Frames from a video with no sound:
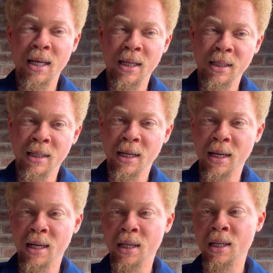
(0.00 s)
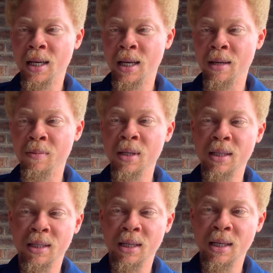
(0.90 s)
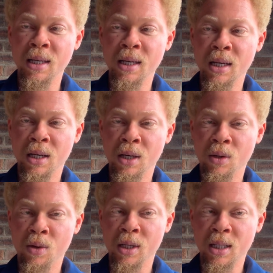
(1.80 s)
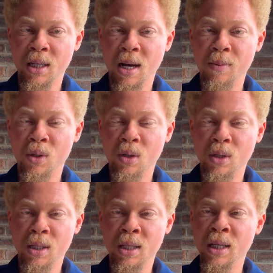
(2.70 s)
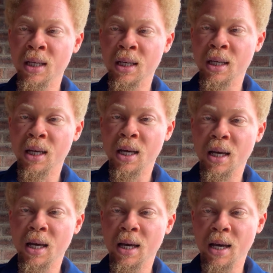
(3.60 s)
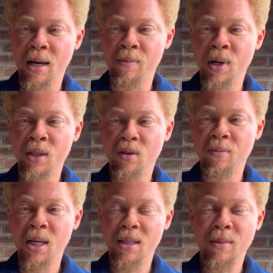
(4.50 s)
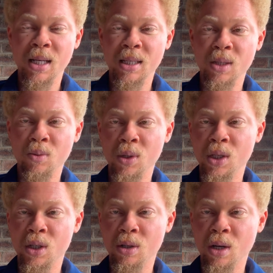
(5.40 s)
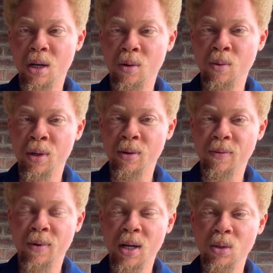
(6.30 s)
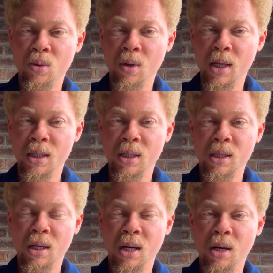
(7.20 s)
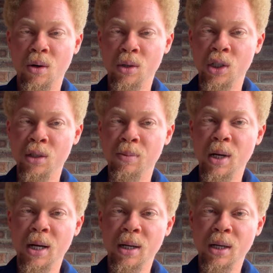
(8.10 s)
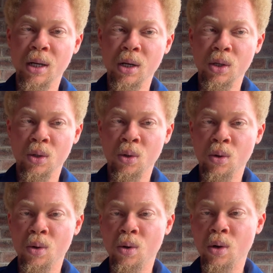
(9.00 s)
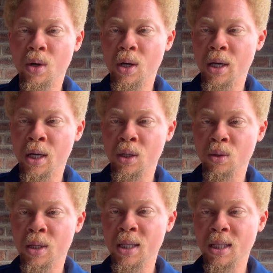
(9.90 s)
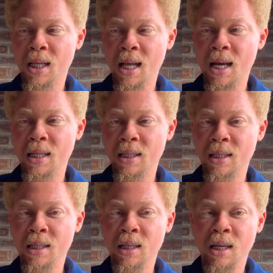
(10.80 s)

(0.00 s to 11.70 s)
Z, A, B, C, it captures the branch of mathematics which we refer to as algebra. So in today's class,